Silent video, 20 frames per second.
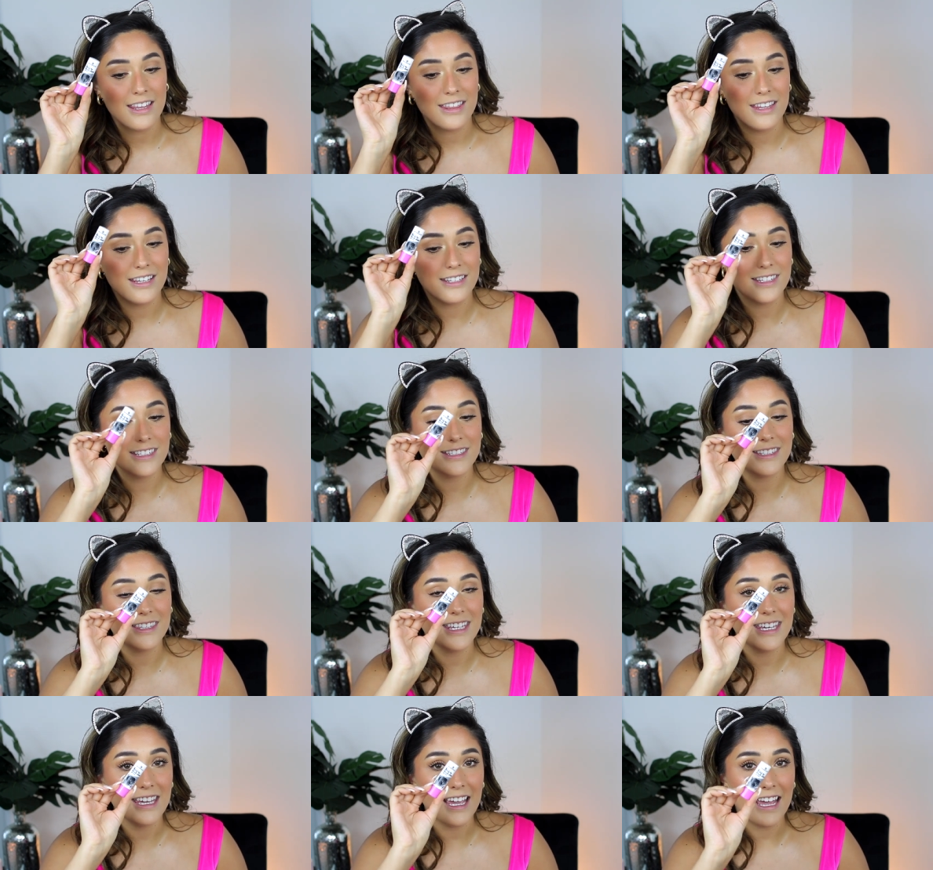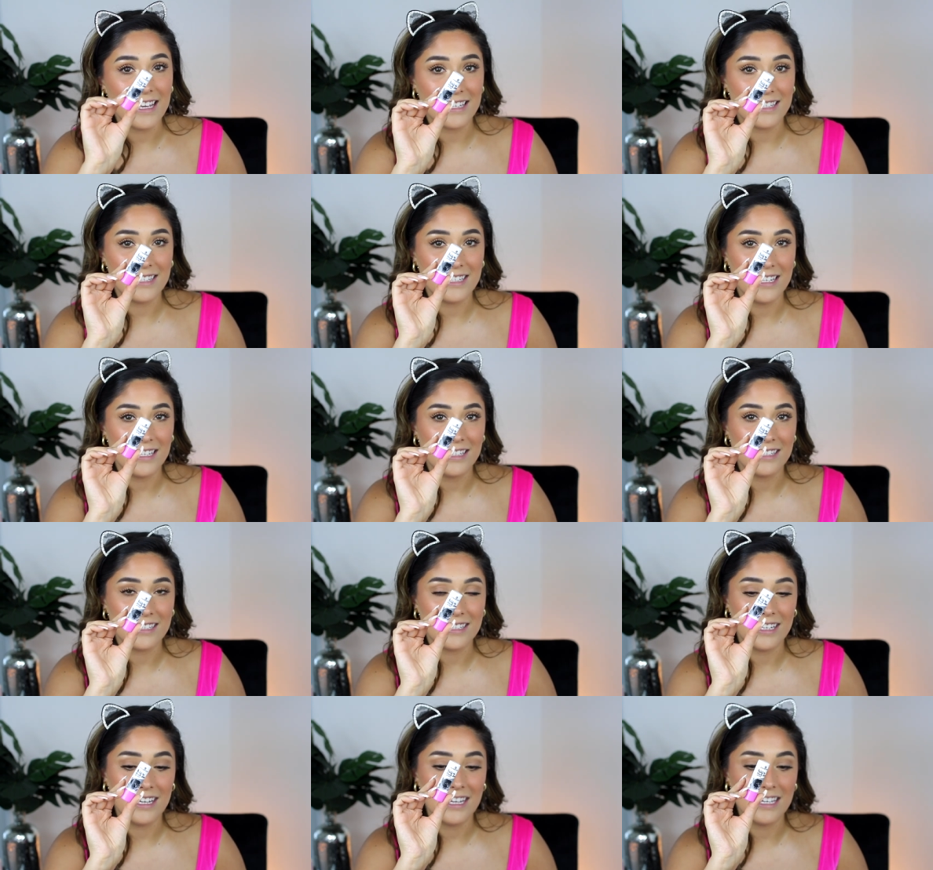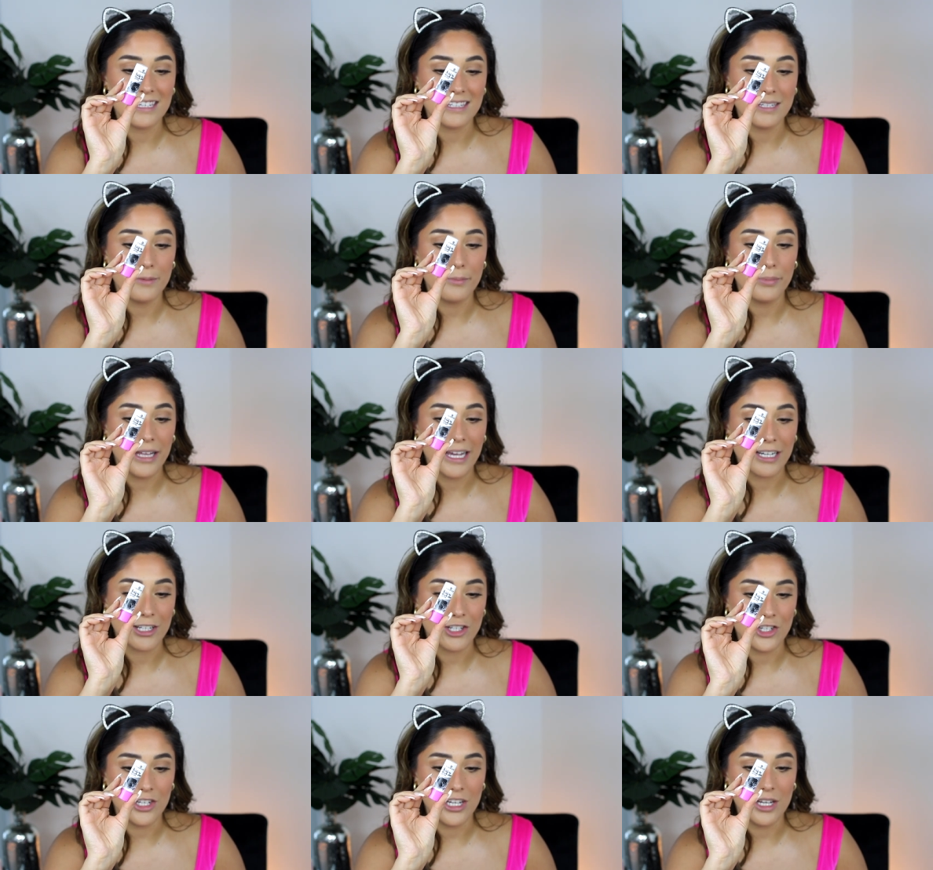This is the Essence Kiss the
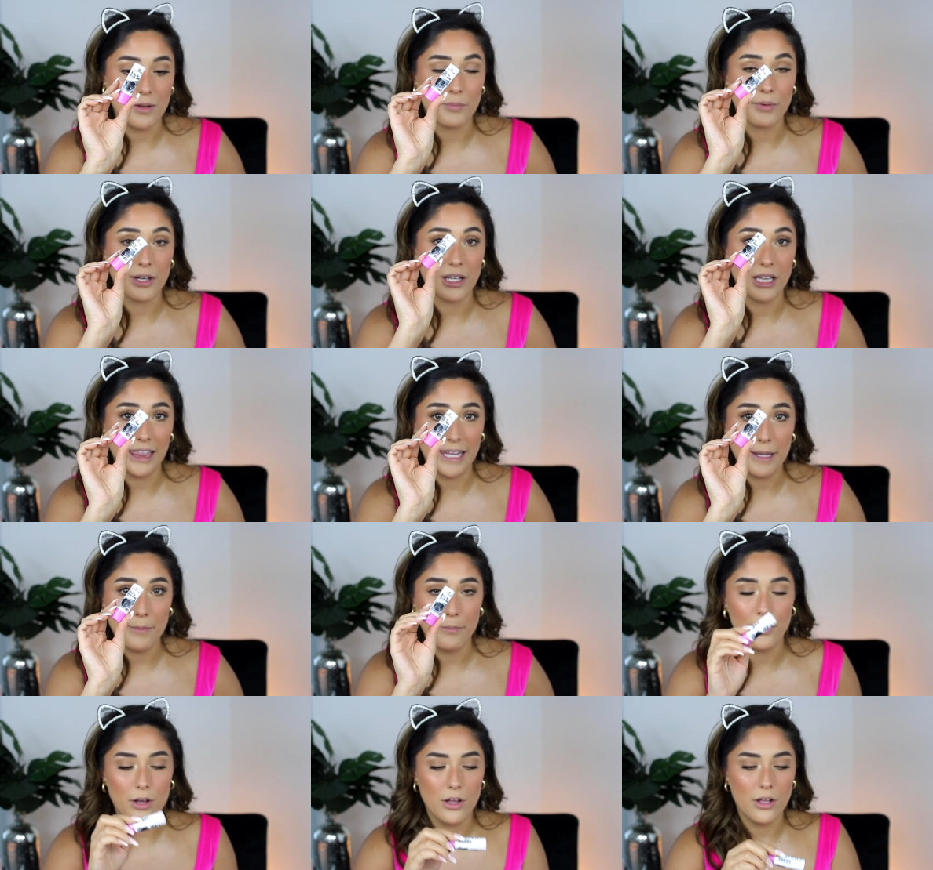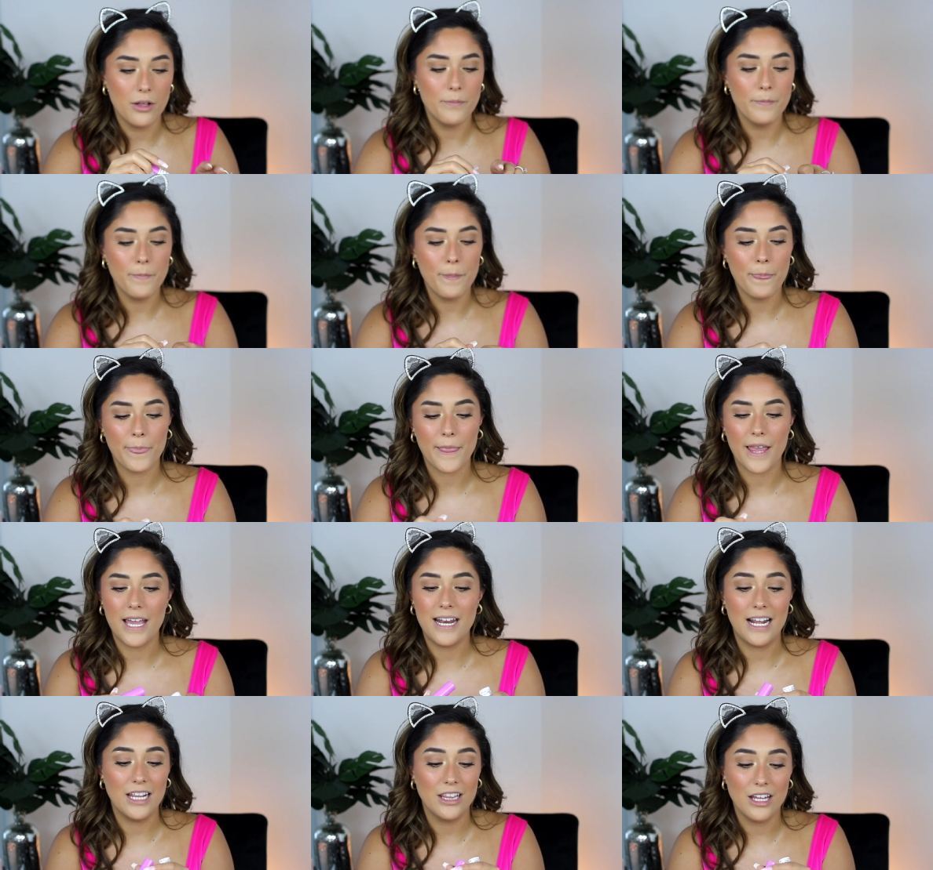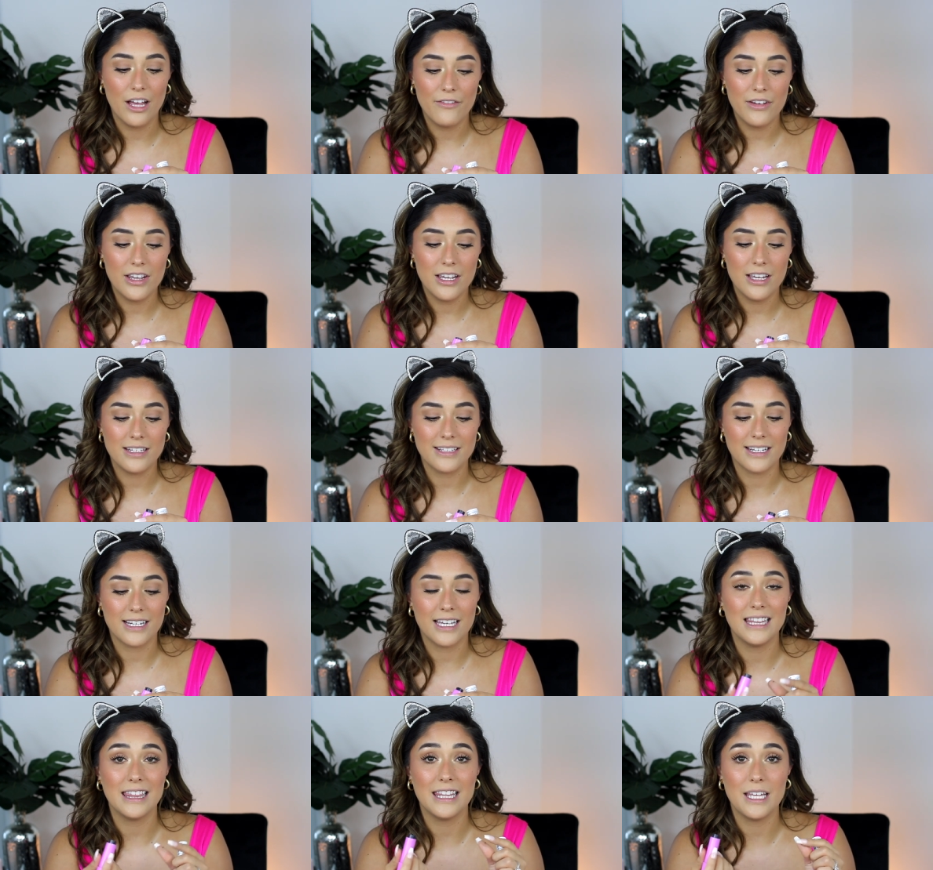Black Sheep lip balm and I love it. It's
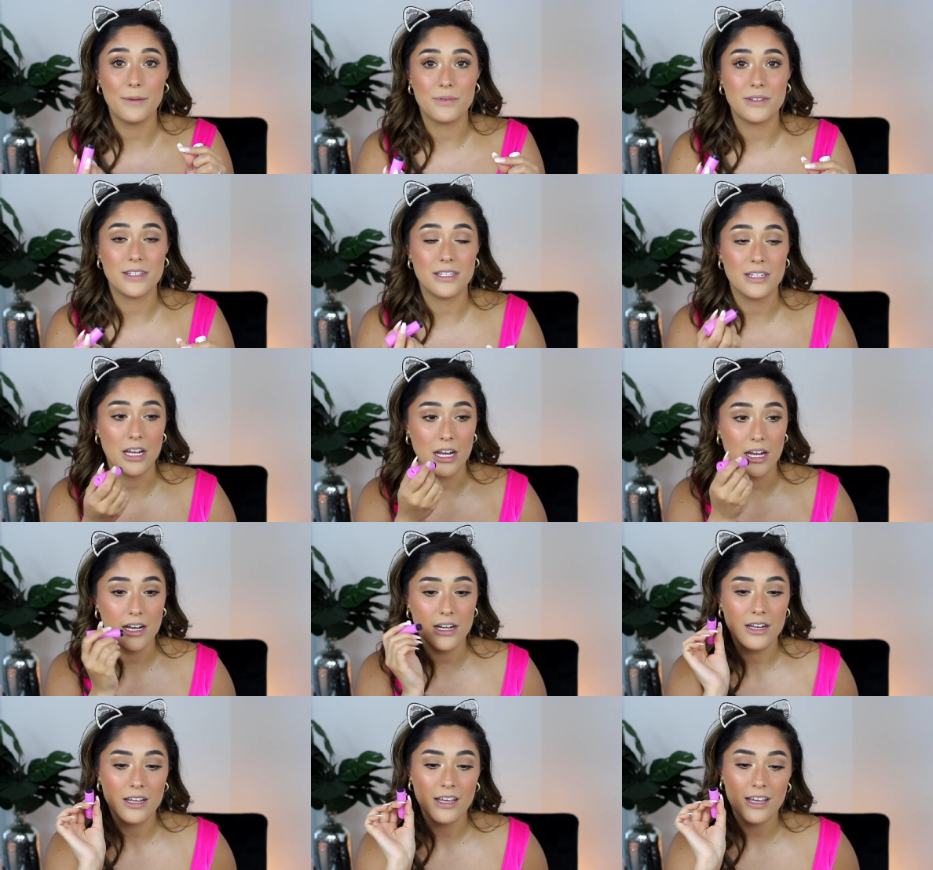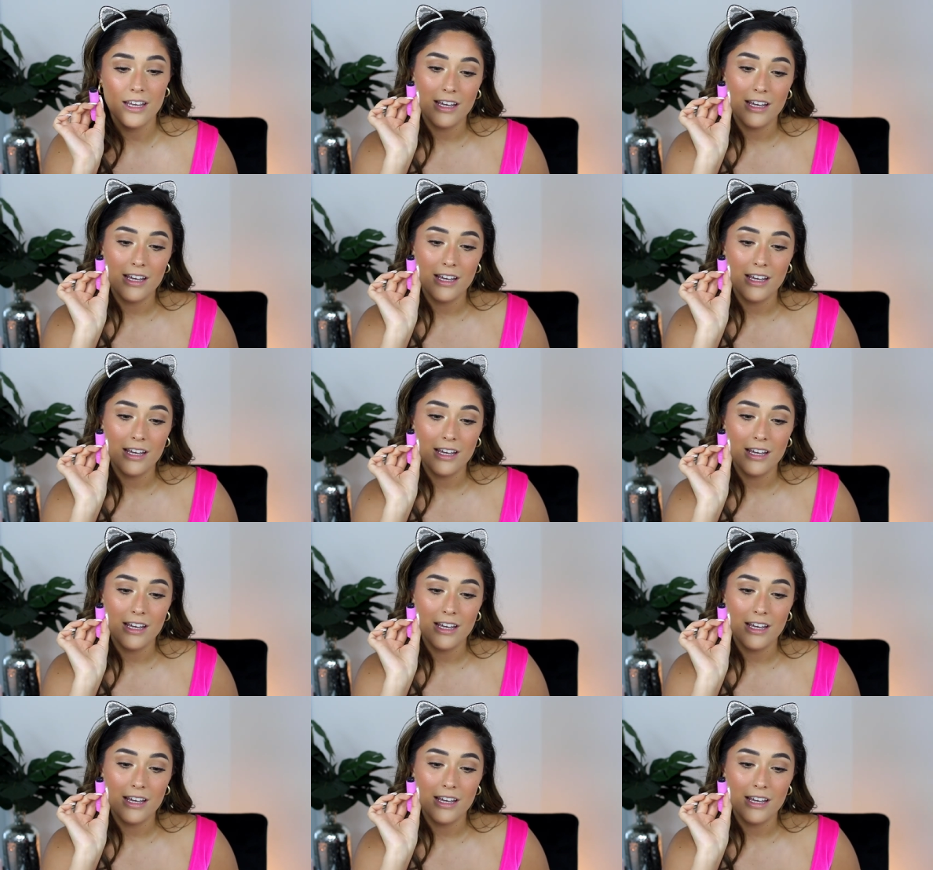like a lip stain.